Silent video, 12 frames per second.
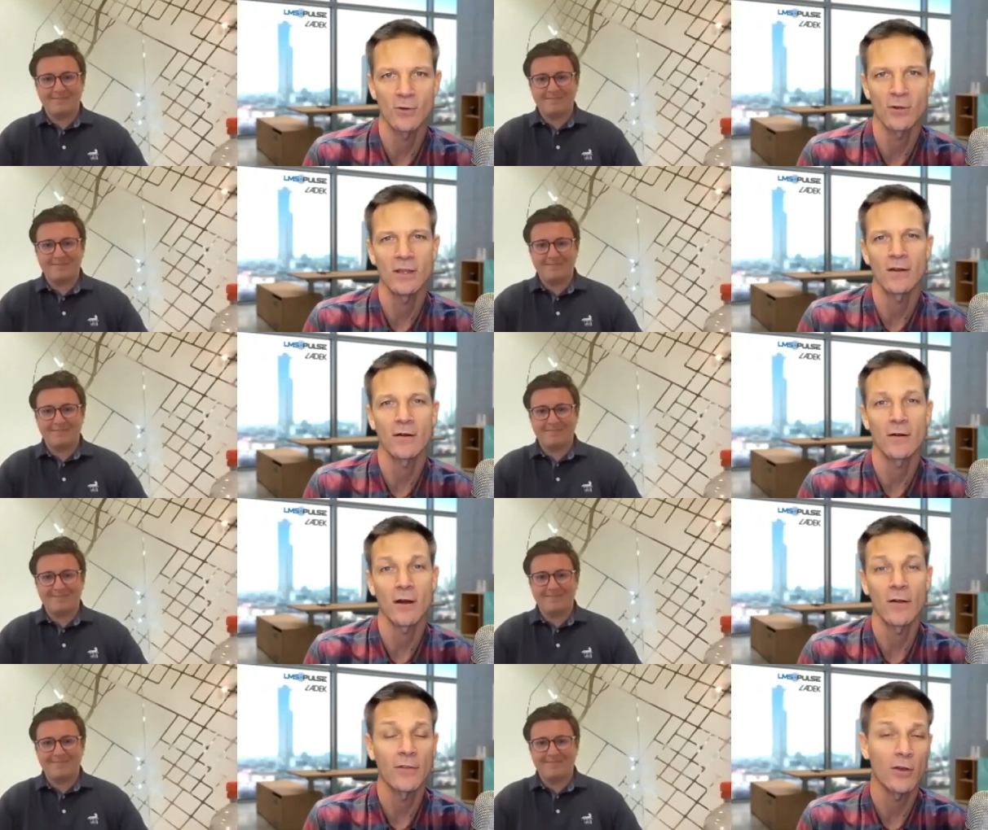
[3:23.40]

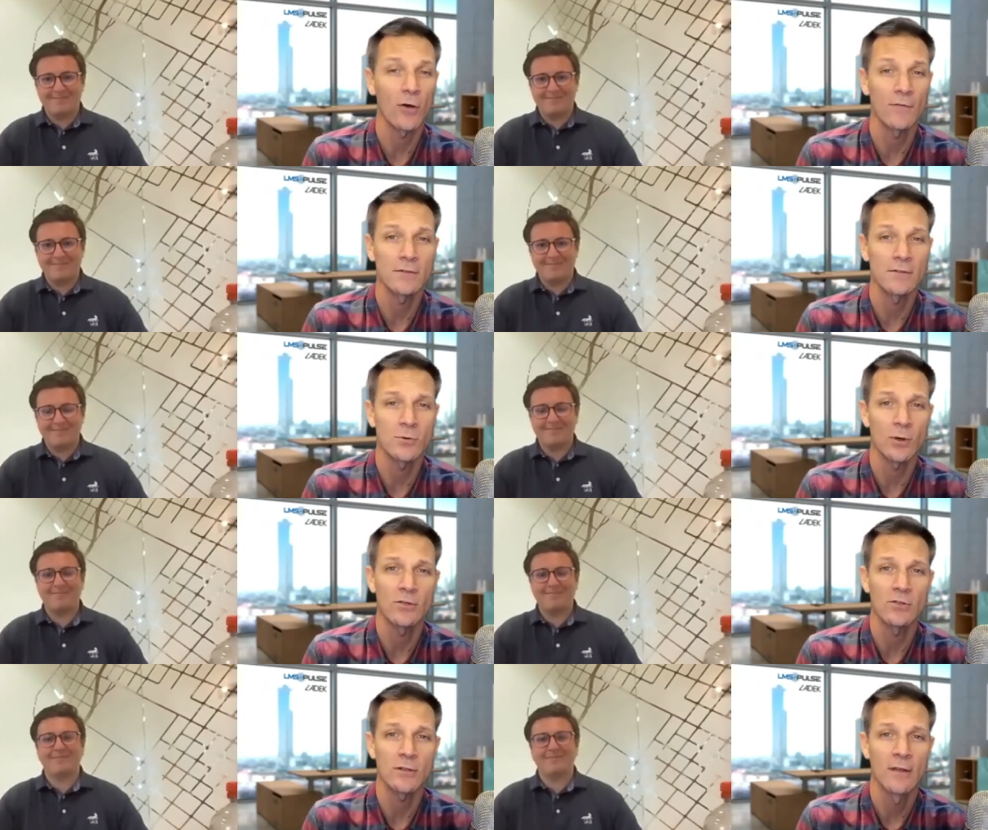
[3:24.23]
Speaker 1: here on the COVID
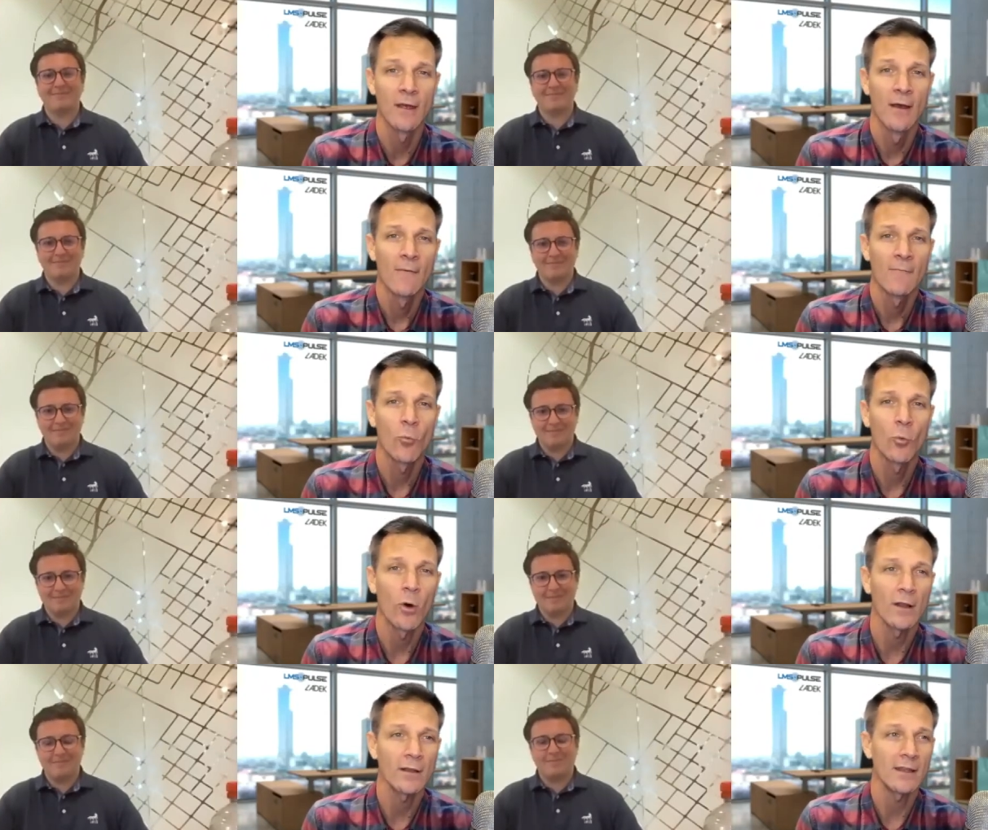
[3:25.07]
situation.
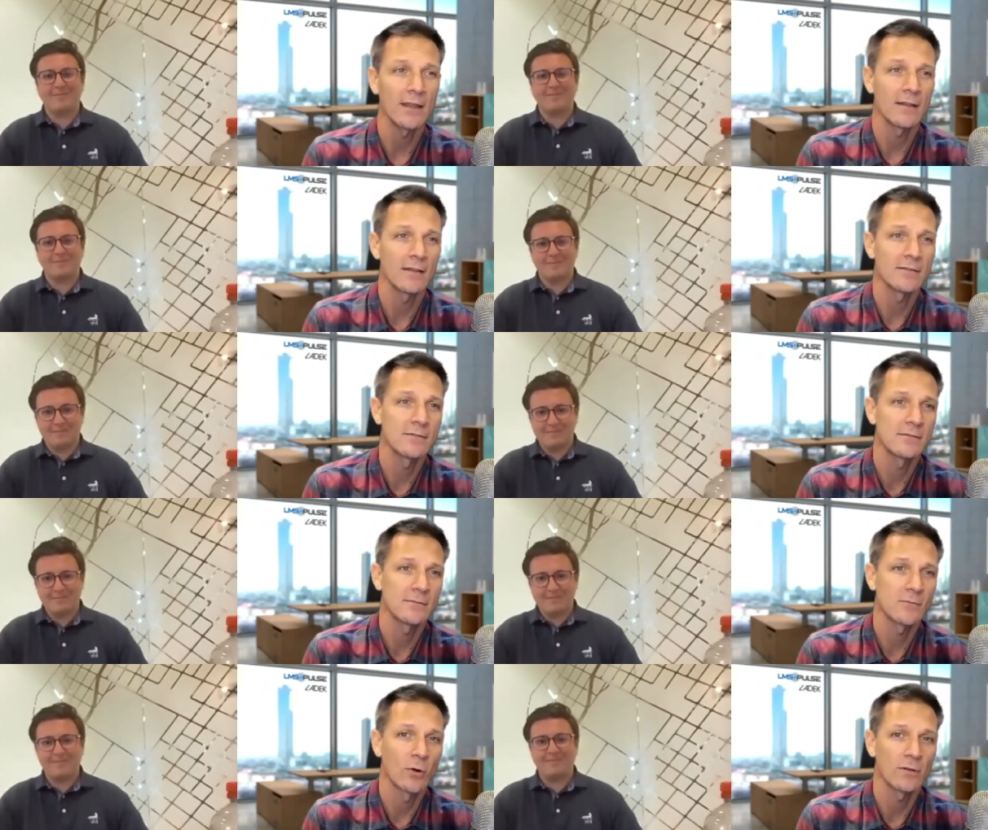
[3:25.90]
What
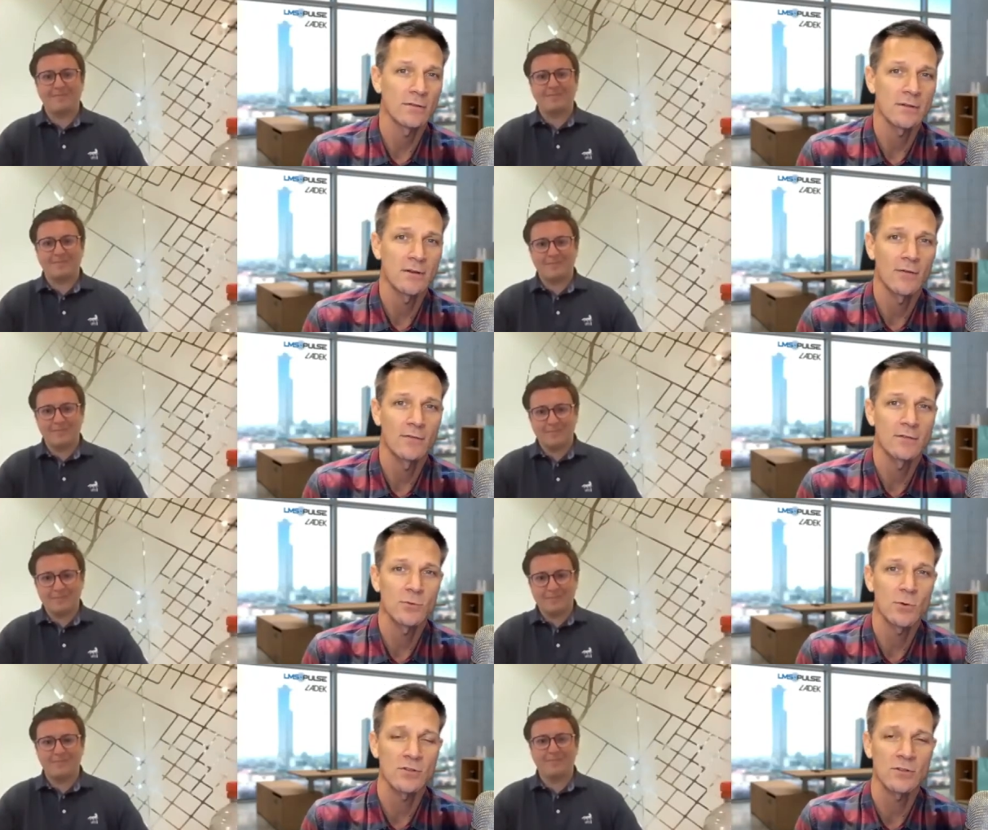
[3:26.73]
is, what's the COVID
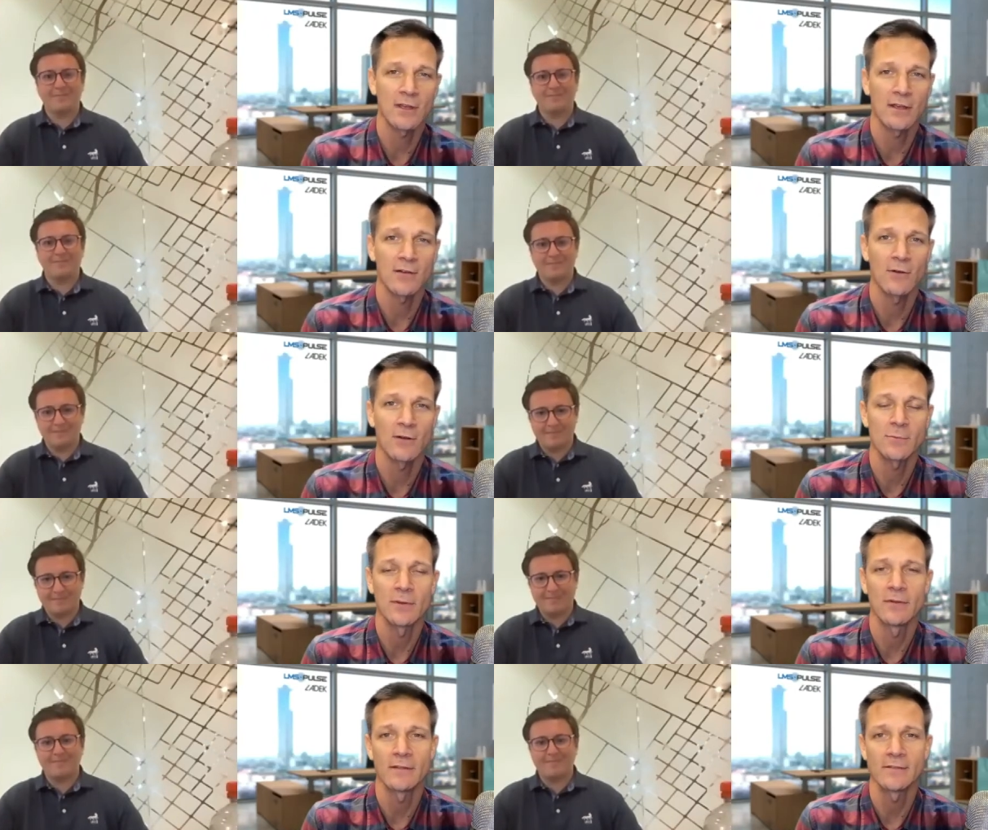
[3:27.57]
situation like in
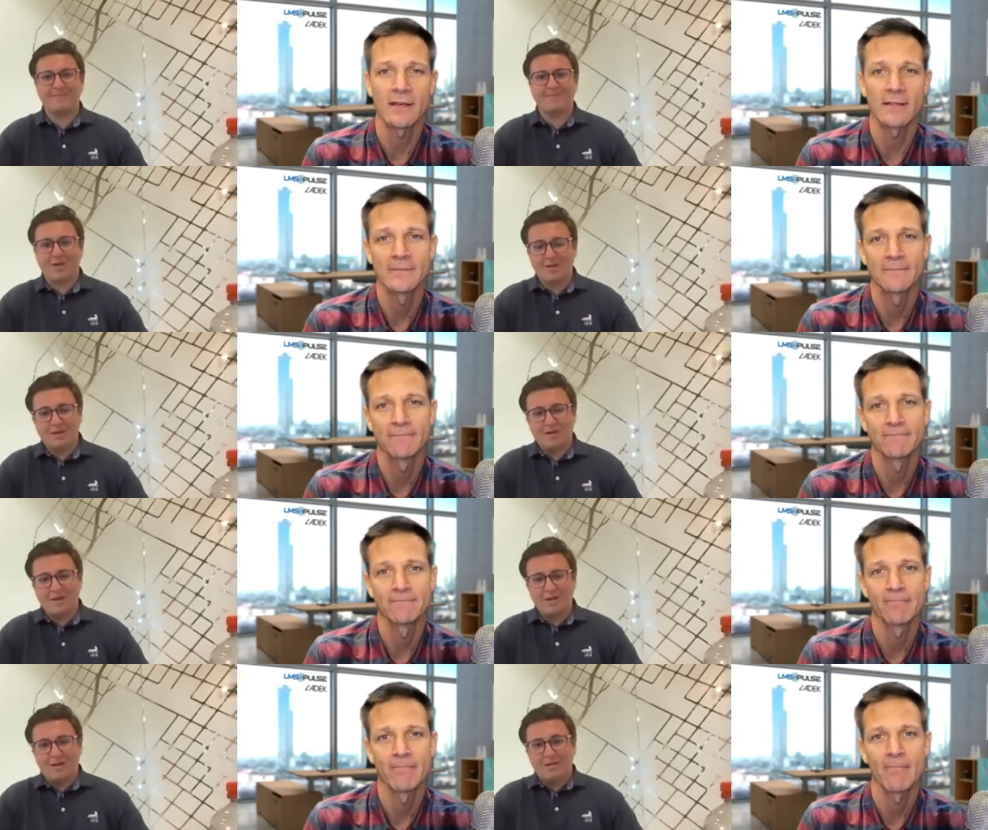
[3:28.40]
Richmond these days?
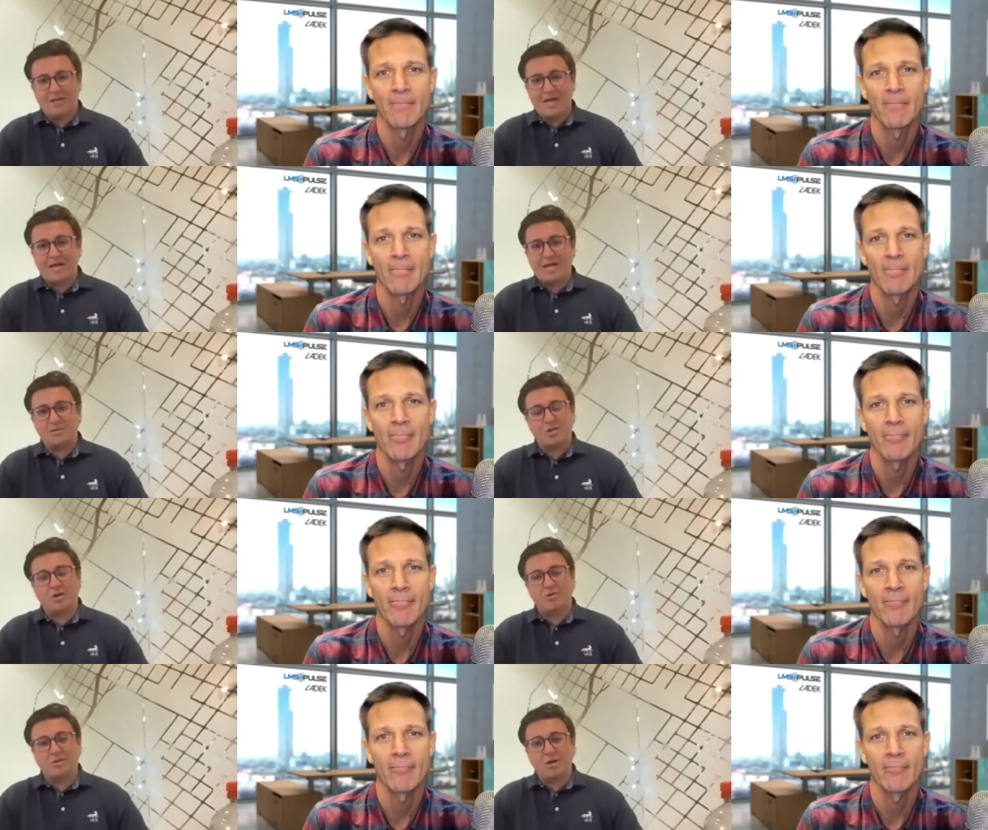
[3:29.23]
Speaker 2: Yeah.
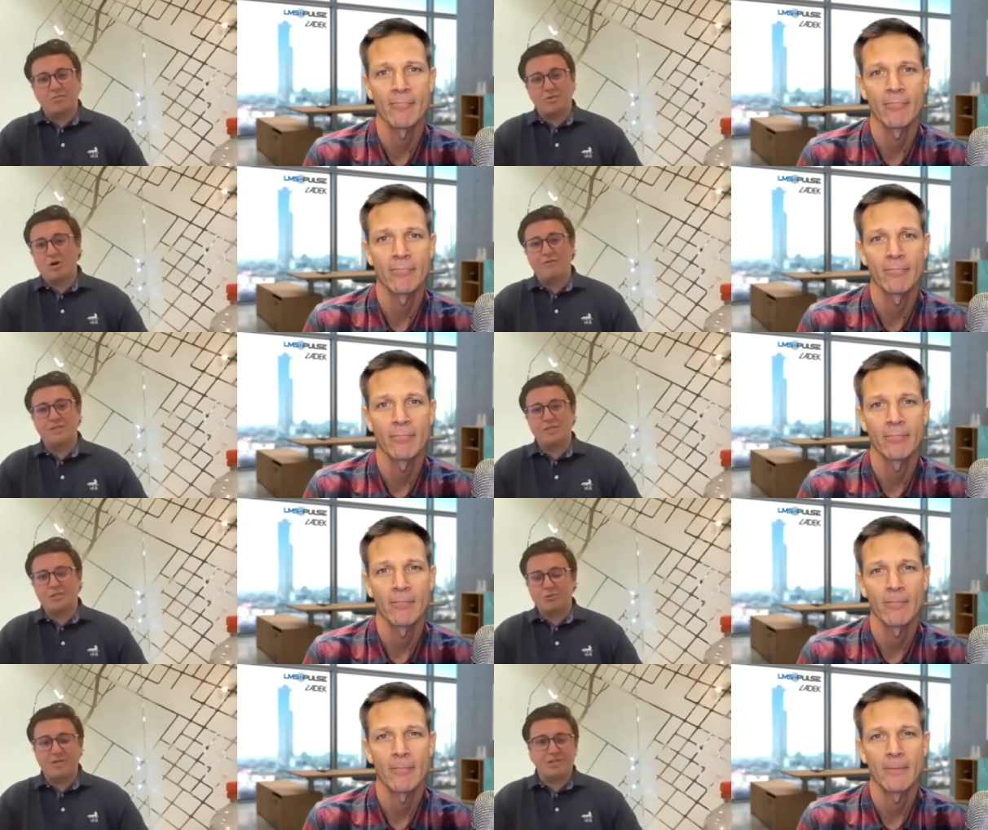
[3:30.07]
So, you know, the COVID
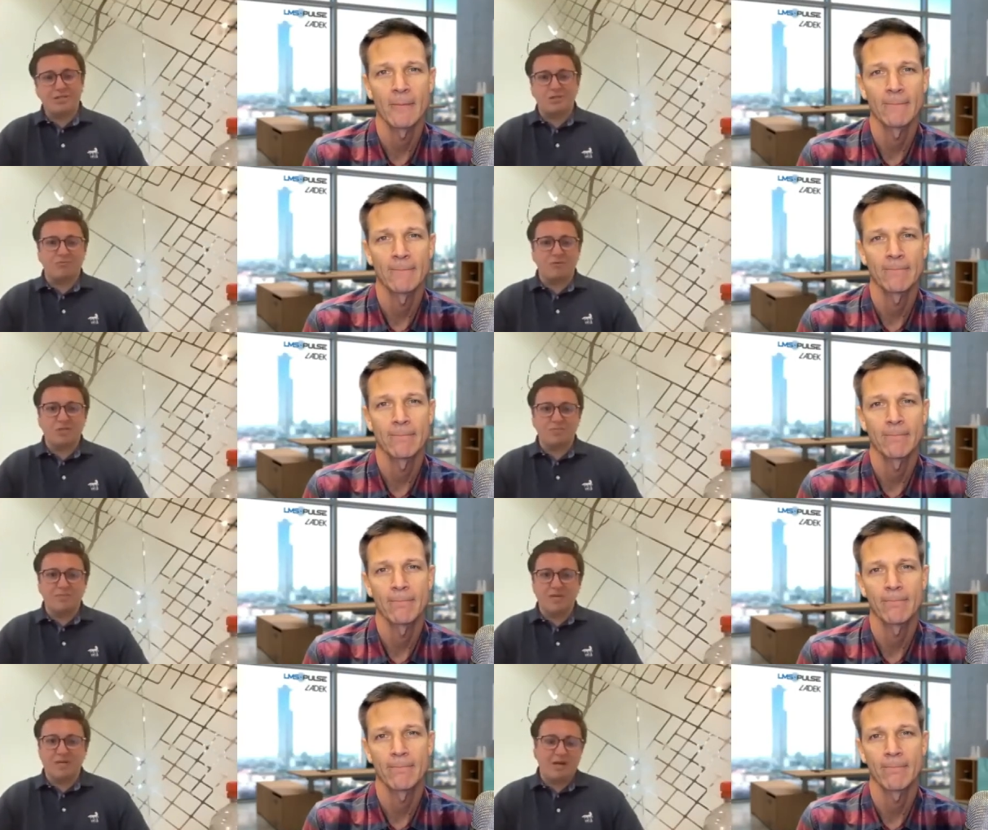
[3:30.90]
situation in
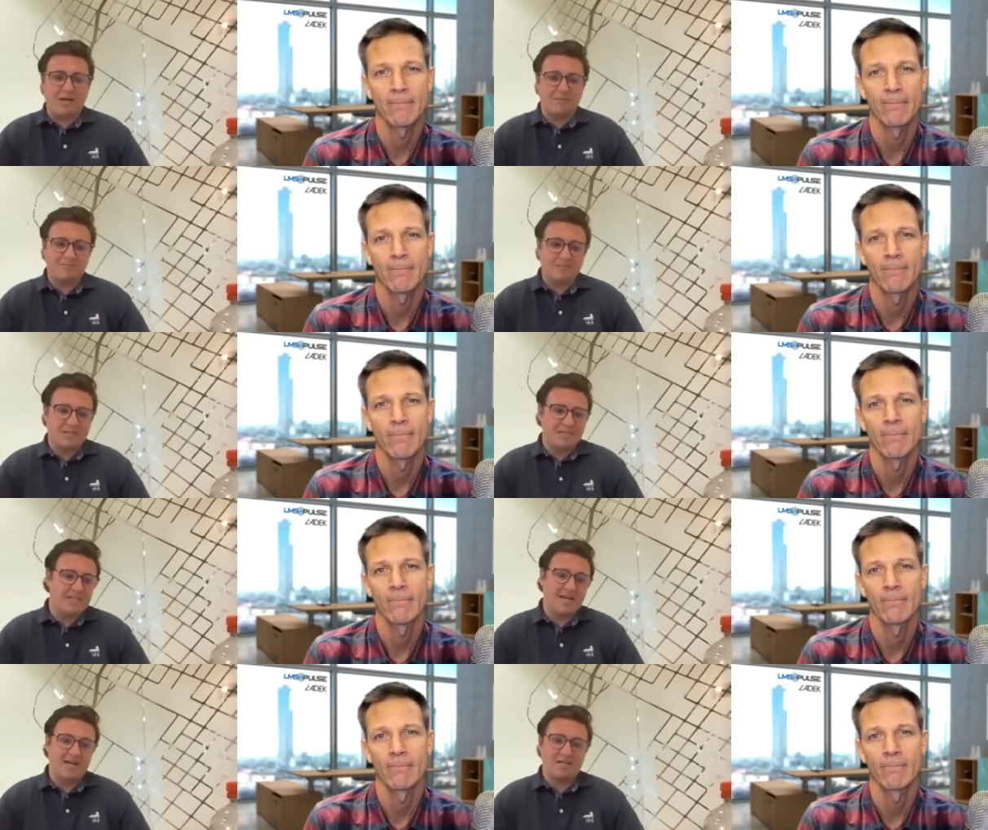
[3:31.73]
Richmond um,
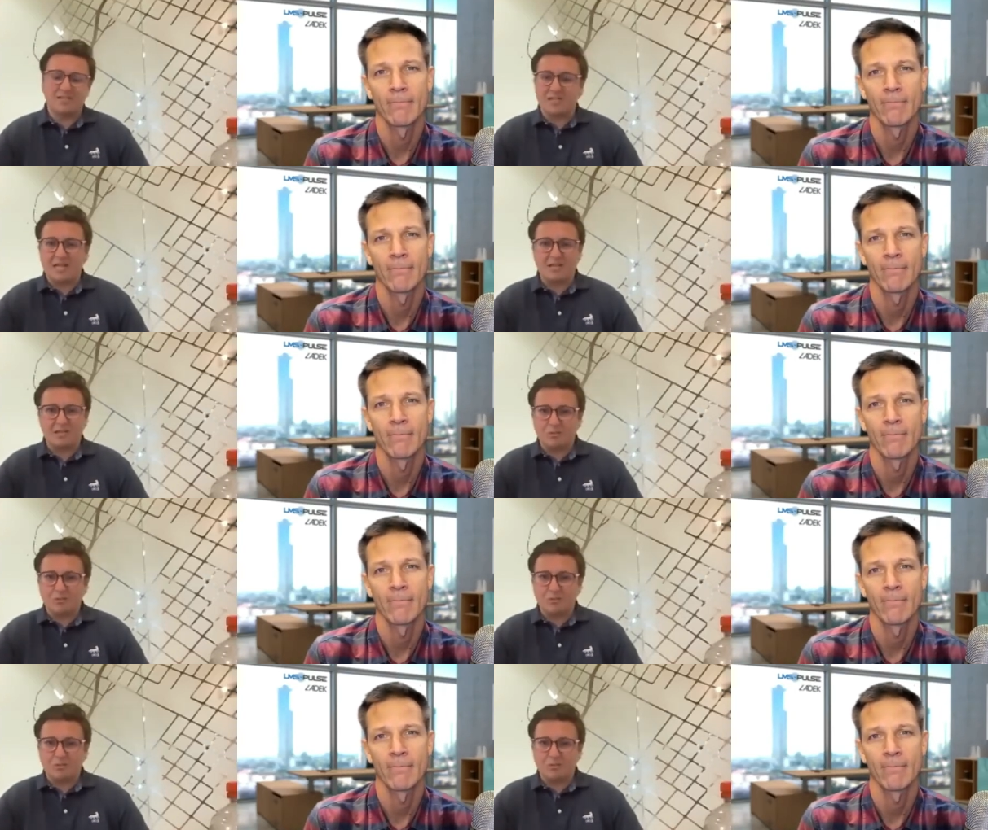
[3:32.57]
is getting slightly